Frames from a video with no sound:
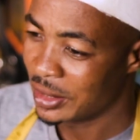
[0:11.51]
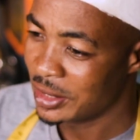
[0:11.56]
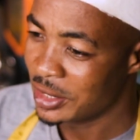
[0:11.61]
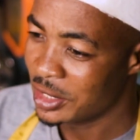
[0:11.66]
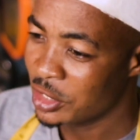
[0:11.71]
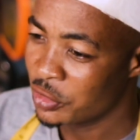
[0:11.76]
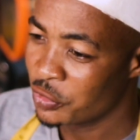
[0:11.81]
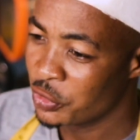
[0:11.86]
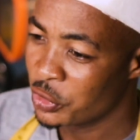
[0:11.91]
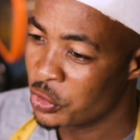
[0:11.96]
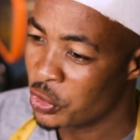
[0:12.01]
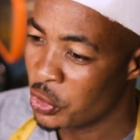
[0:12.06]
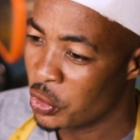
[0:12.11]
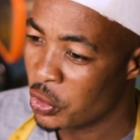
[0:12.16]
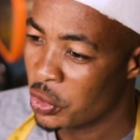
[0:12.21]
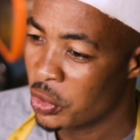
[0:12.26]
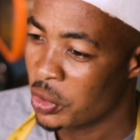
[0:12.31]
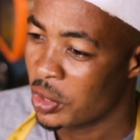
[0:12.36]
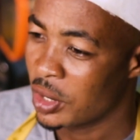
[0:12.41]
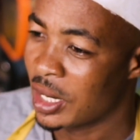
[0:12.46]
In this
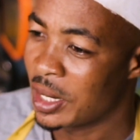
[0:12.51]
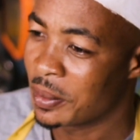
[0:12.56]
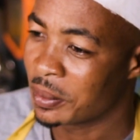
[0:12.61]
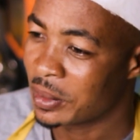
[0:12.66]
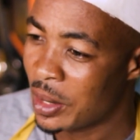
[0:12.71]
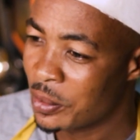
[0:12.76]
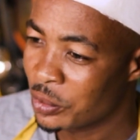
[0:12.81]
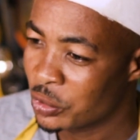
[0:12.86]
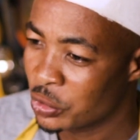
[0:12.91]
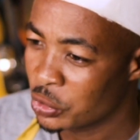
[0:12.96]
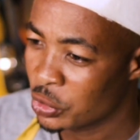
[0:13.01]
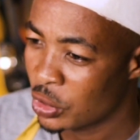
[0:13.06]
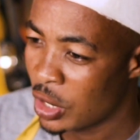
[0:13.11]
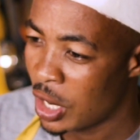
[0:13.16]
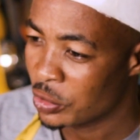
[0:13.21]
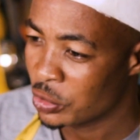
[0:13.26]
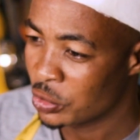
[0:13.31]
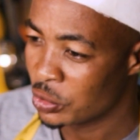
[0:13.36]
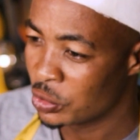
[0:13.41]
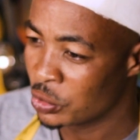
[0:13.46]
video, I'm come to show
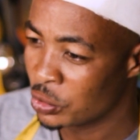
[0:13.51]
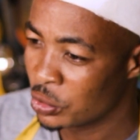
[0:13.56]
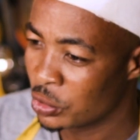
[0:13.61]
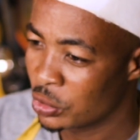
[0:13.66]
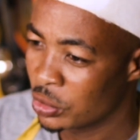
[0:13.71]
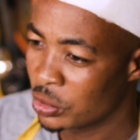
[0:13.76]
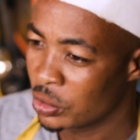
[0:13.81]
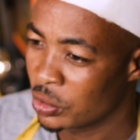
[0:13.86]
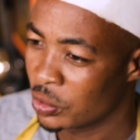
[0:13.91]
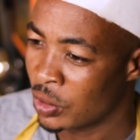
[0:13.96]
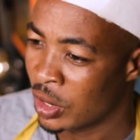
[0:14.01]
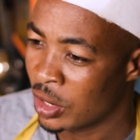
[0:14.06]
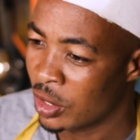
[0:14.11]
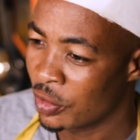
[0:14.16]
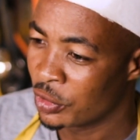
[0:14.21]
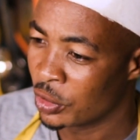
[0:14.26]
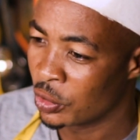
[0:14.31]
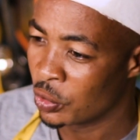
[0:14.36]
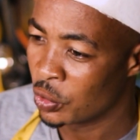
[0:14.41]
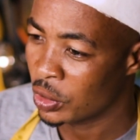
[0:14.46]
how to do one
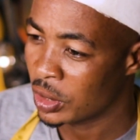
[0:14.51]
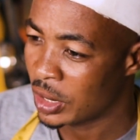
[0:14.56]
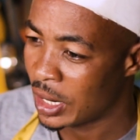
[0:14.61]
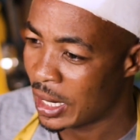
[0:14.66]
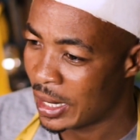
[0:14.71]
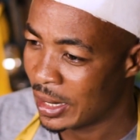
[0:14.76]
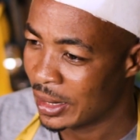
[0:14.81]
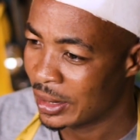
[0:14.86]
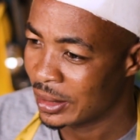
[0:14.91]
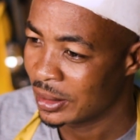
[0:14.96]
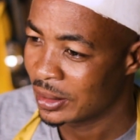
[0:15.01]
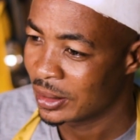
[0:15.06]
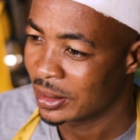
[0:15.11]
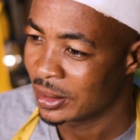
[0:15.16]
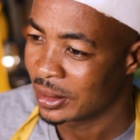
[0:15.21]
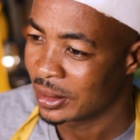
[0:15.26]
of the local